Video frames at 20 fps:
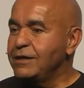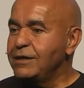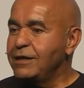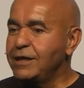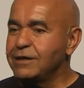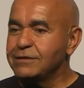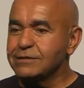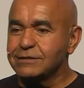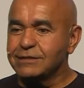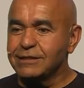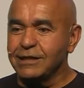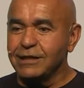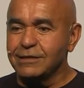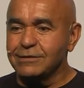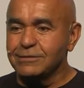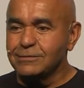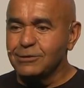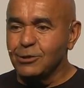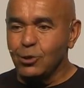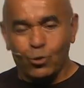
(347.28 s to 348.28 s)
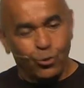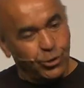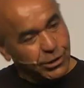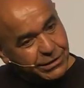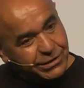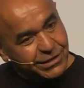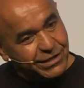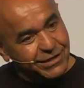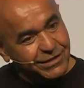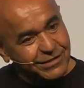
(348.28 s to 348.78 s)
and said, who
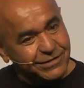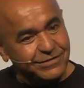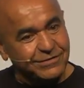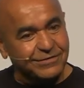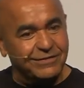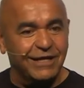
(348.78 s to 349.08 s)
is this?